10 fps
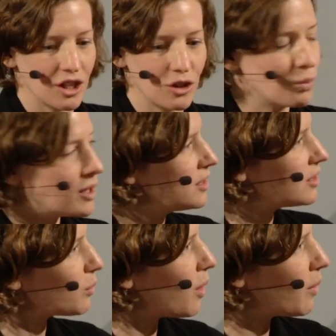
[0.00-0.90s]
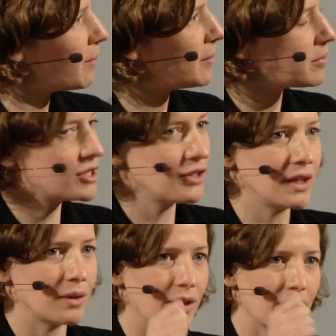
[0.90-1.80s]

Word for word: And you wonder what were people doing while